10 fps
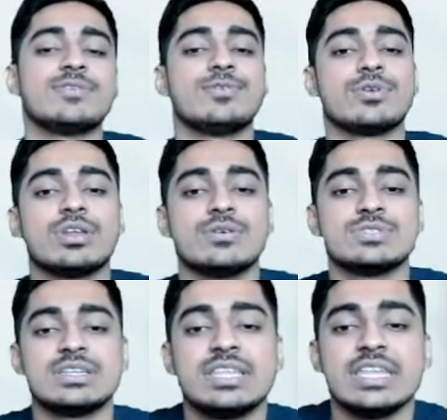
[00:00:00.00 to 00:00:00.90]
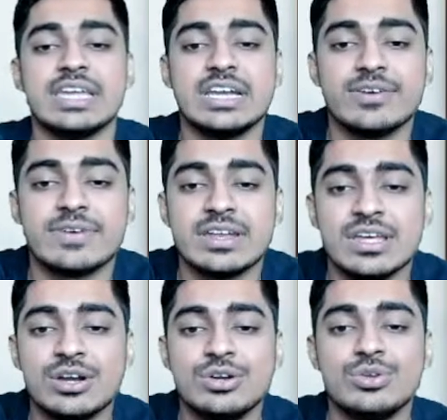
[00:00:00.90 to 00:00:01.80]
4,381,
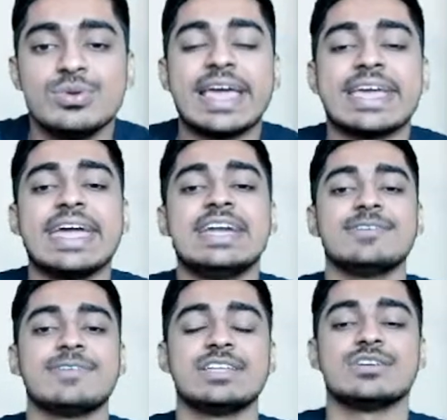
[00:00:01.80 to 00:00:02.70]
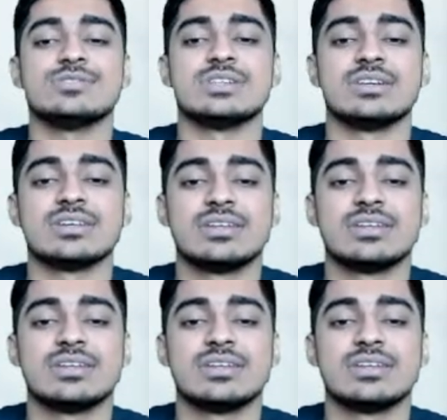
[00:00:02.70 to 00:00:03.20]
2,85,000.